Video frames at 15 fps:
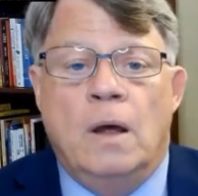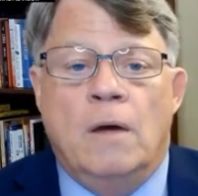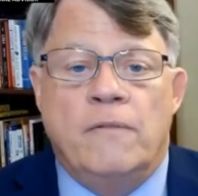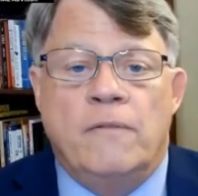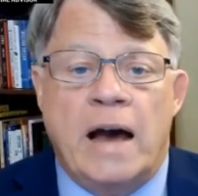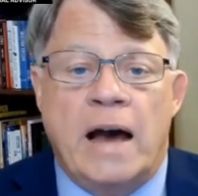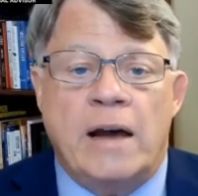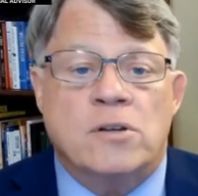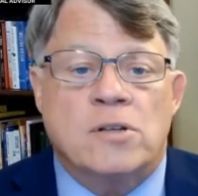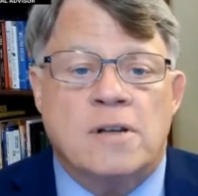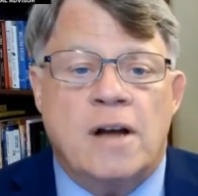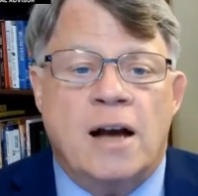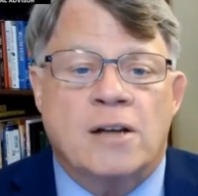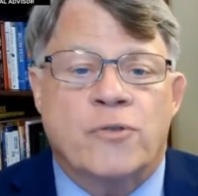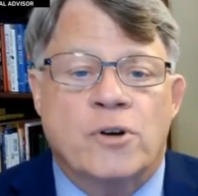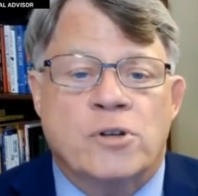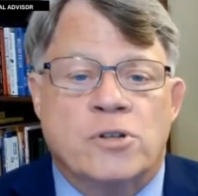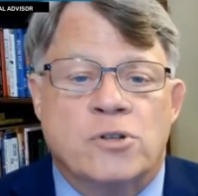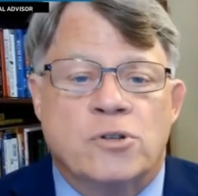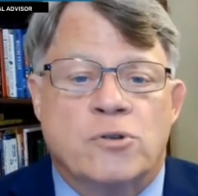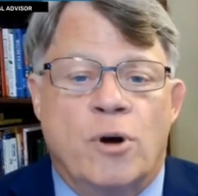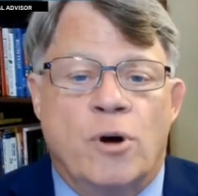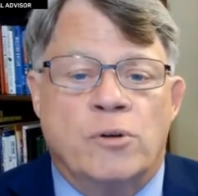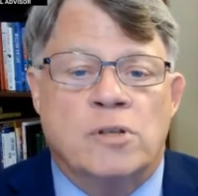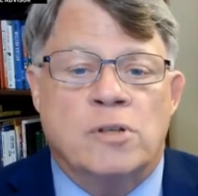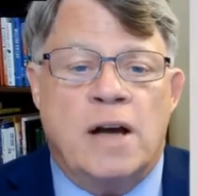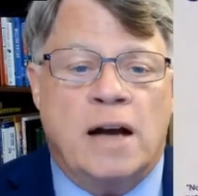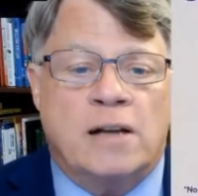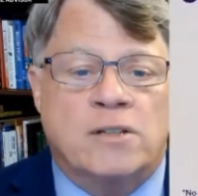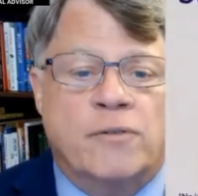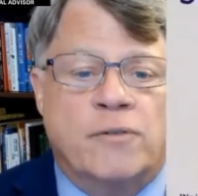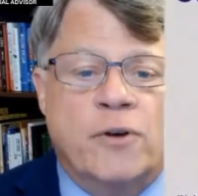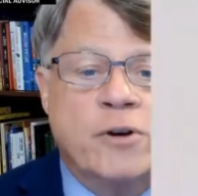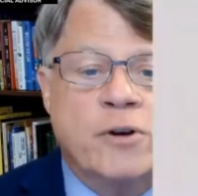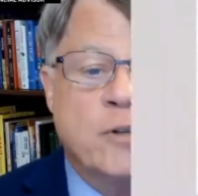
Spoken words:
Value stocks versus growth stocks. The first